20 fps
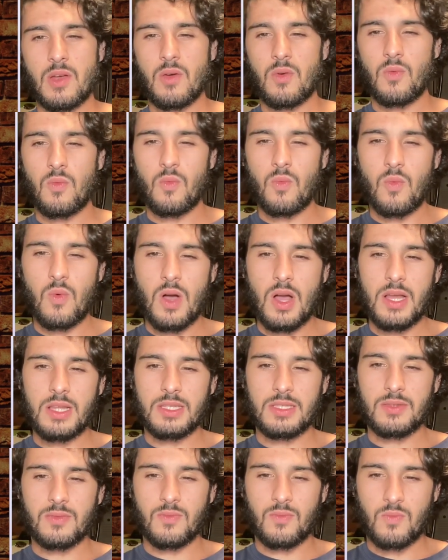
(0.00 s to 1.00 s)

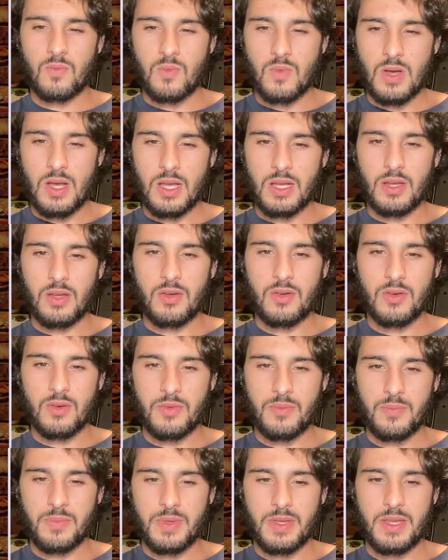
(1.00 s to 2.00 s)
what what
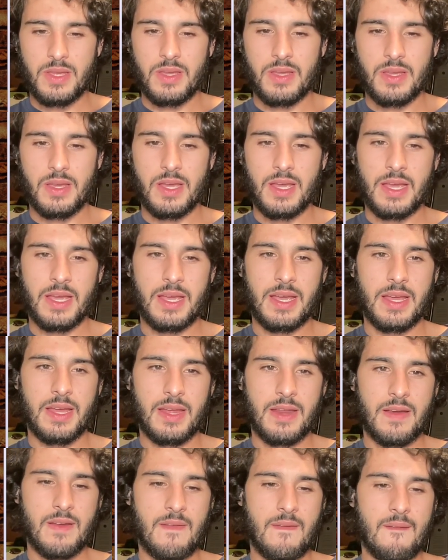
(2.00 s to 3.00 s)
could be,
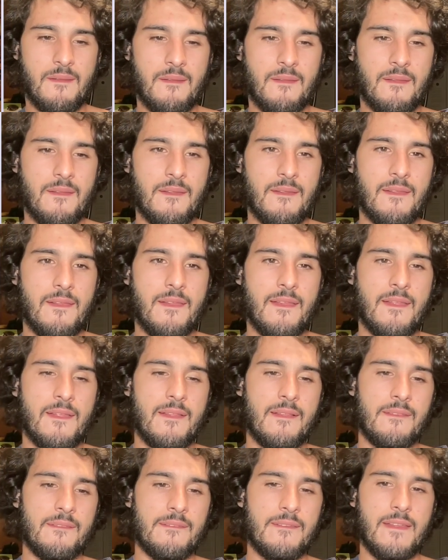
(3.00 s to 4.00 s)
and
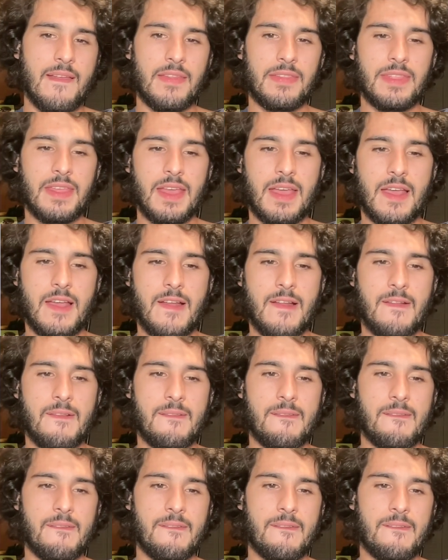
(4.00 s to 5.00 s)
not that
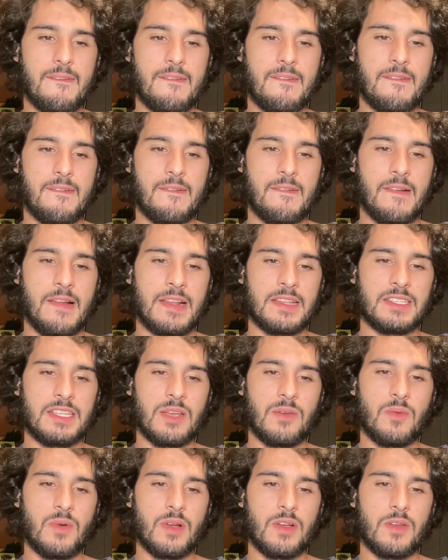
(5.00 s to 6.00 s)
I say
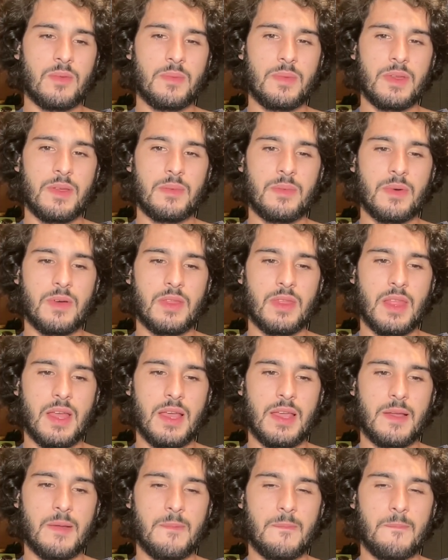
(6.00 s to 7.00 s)
what could be, but like